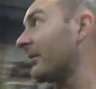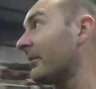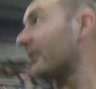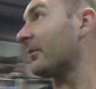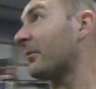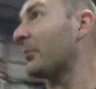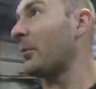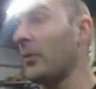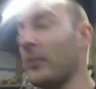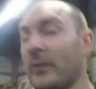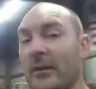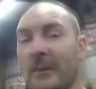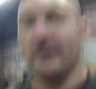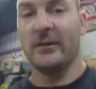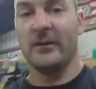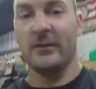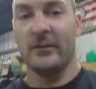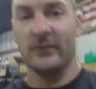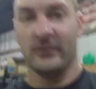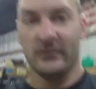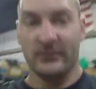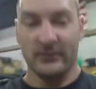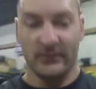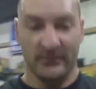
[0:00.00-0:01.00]
It's smoky in
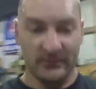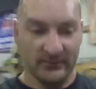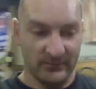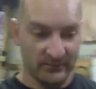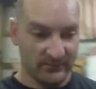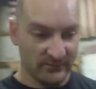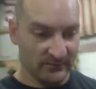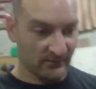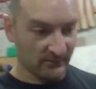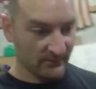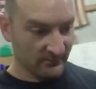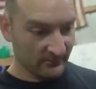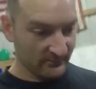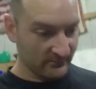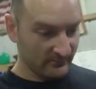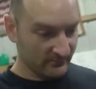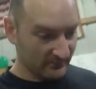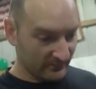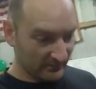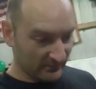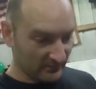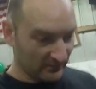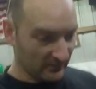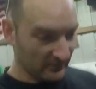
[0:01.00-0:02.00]
here because I just kind of
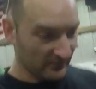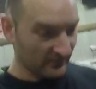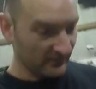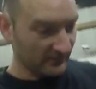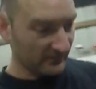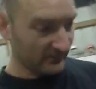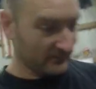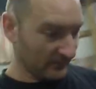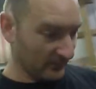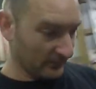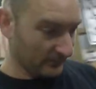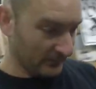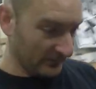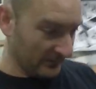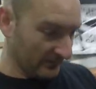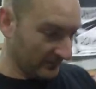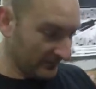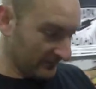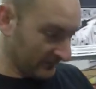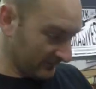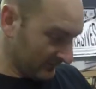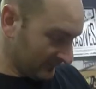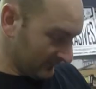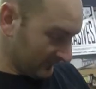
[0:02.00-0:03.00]
started it for a
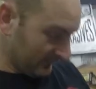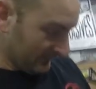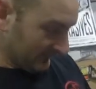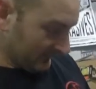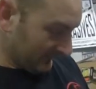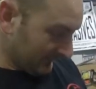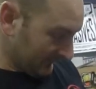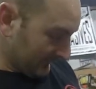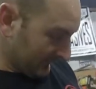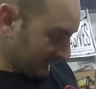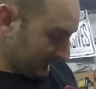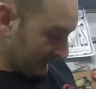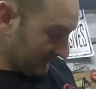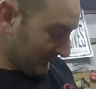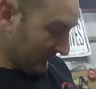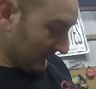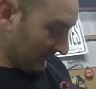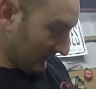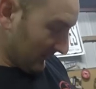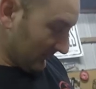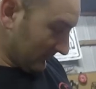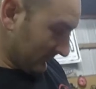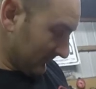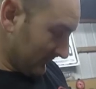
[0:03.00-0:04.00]
minute.
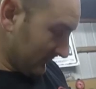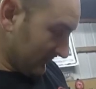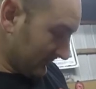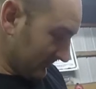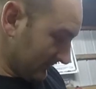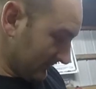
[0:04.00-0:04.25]
So,